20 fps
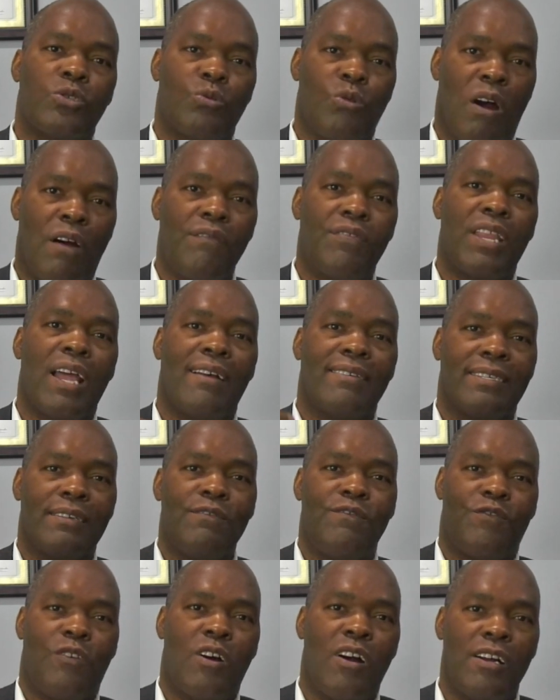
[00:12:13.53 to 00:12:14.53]

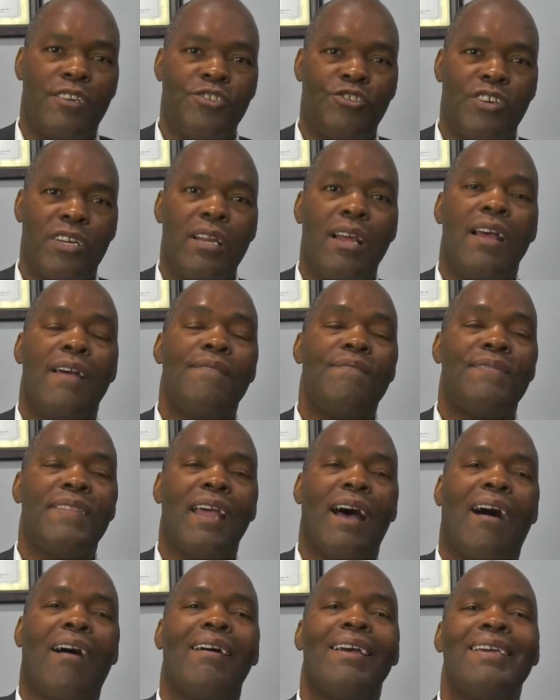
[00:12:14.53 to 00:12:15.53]
$12,400
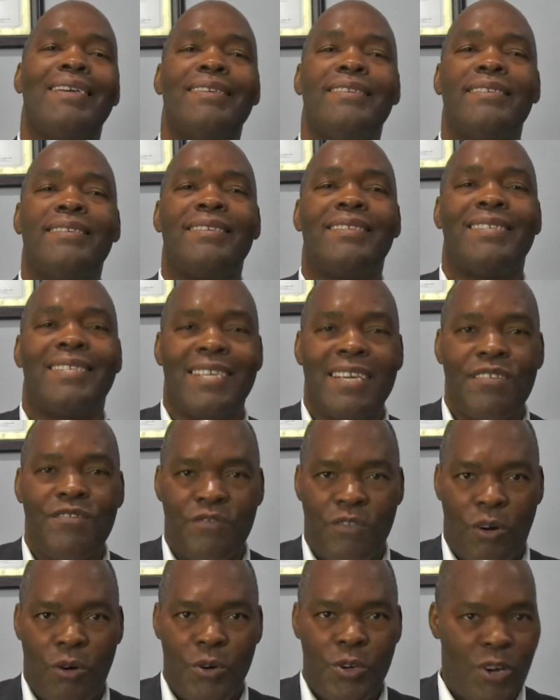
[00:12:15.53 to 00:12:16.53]
now is zero.